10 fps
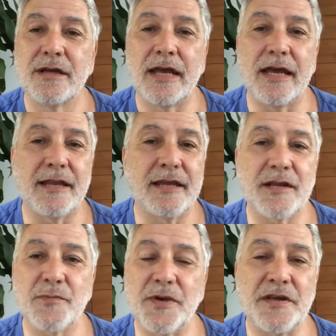And
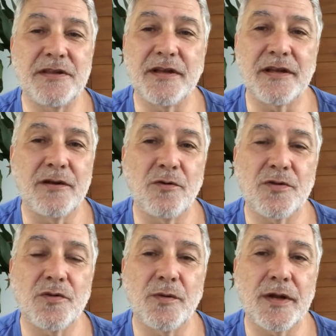that's basically
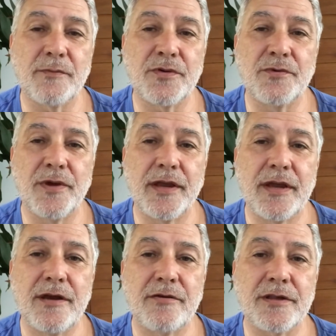also what I'm doing
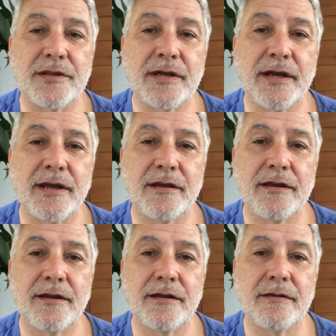here. It's like,
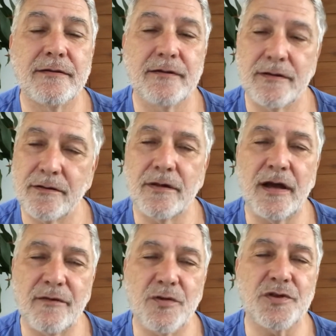
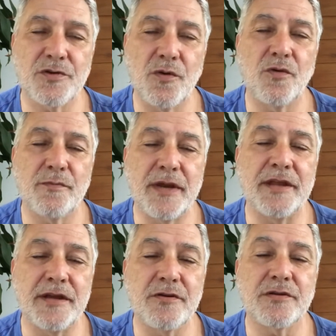I was told many
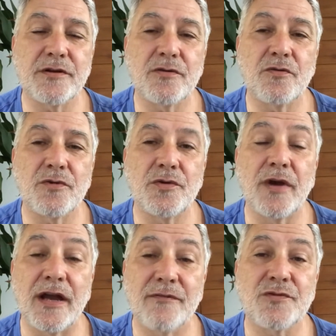years ago, you
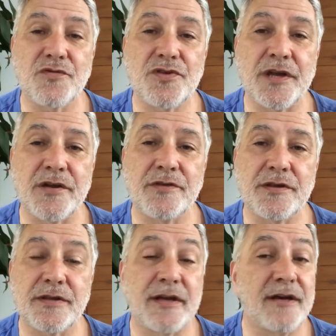have to share
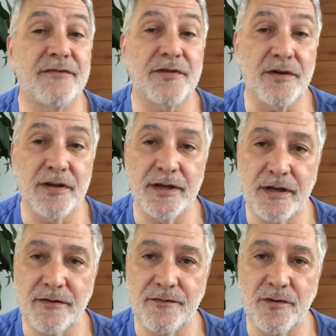this, and I've done
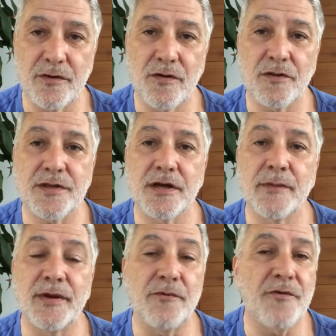that for a long
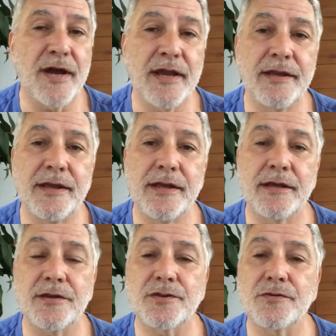time in writing
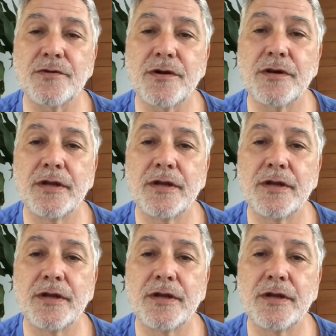and so on.